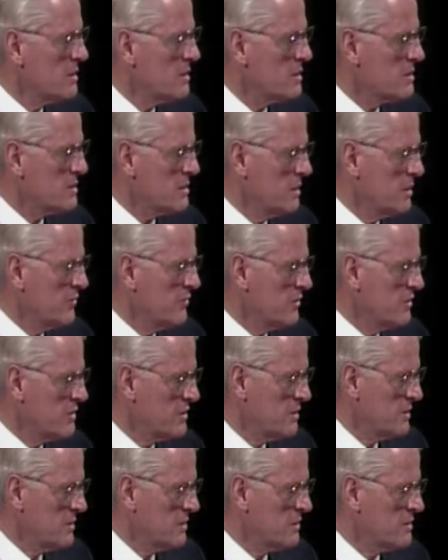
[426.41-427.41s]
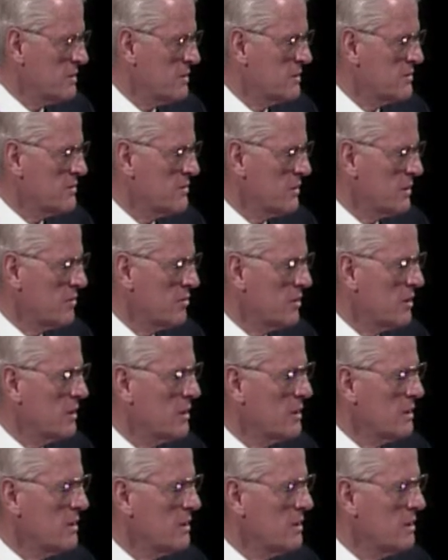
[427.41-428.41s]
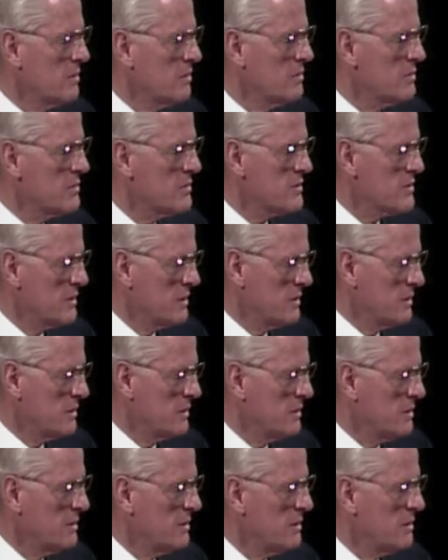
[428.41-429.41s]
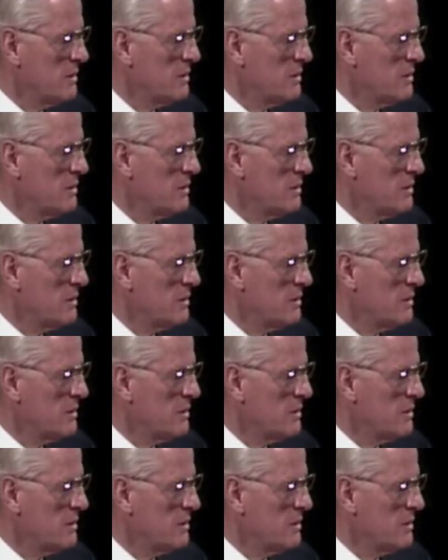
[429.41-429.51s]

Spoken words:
Selfishness is the great unknown sin.